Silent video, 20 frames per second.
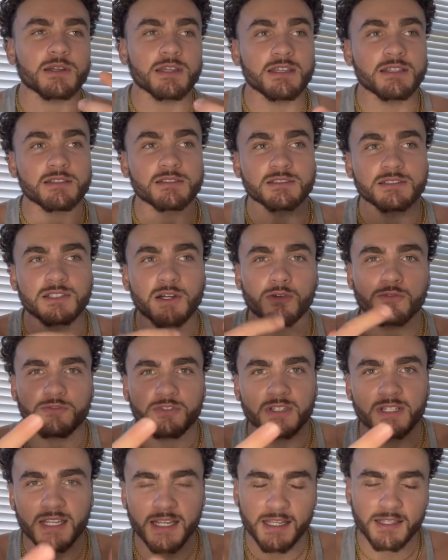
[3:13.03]
And don't
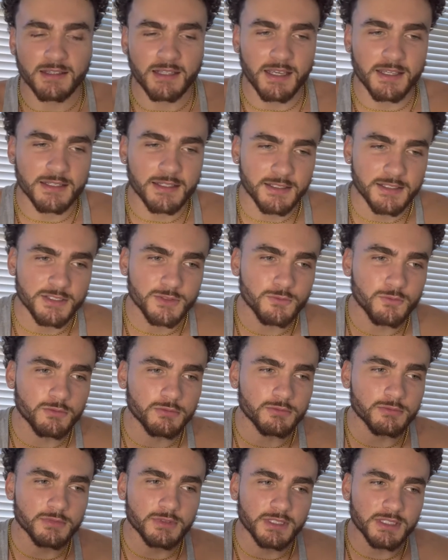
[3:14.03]
forget, like, you
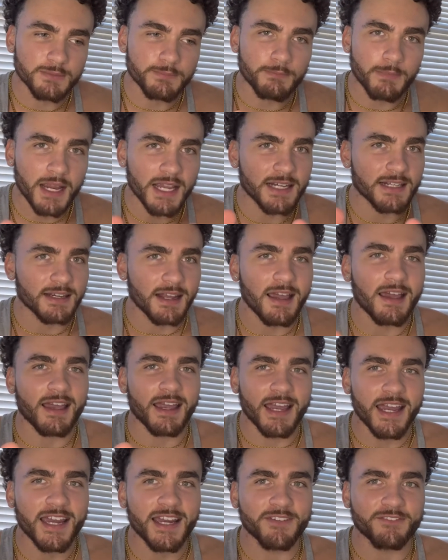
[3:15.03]
might not
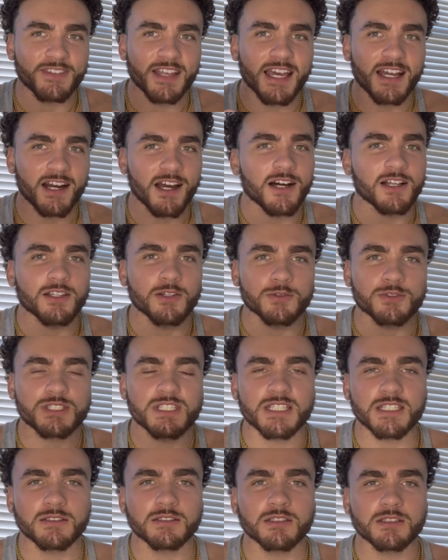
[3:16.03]
have that hollow
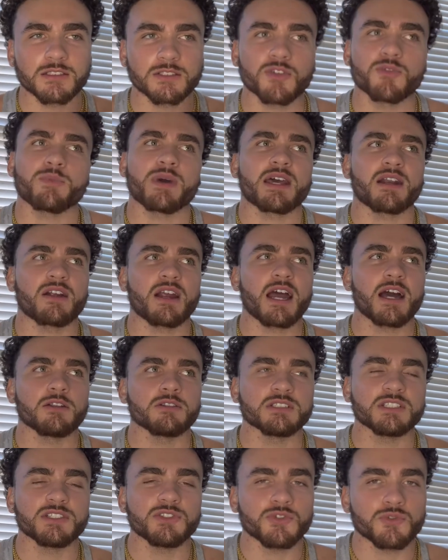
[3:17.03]
cheek look no matter how
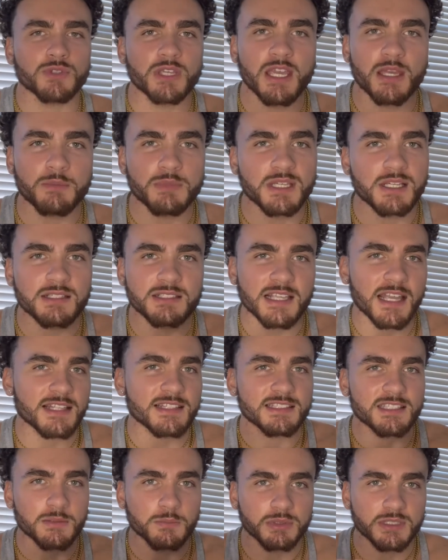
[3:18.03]
lean you get because that's
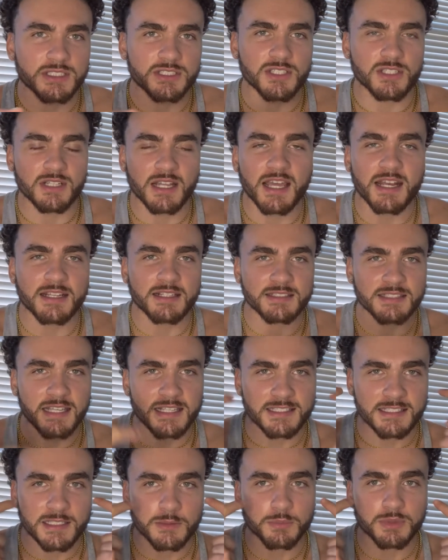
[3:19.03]
simply genetics.
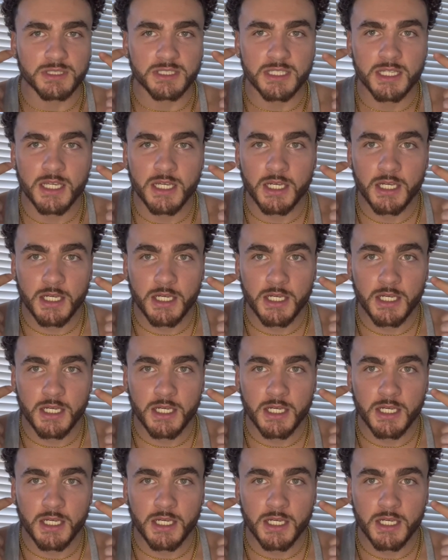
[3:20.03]
That's simply